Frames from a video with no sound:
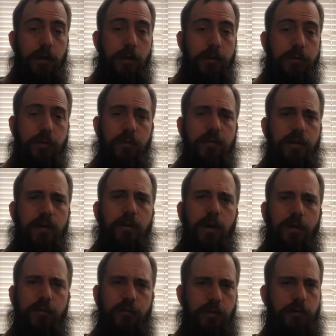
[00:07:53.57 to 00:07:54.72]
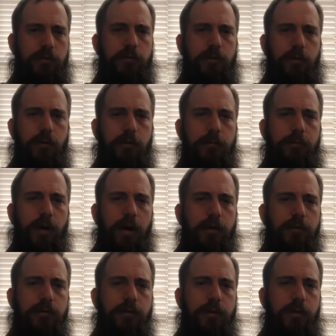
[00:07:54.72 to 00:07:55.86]
So it was interesting to learn
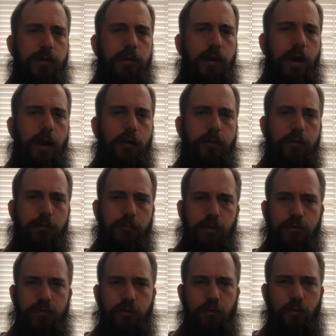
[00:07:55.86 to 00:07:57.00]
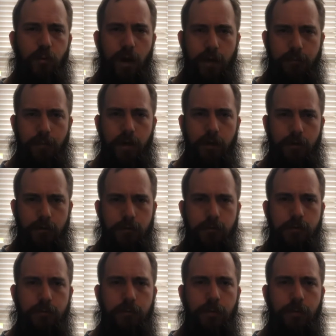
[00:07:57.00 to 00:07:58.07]
about how commercial winemakers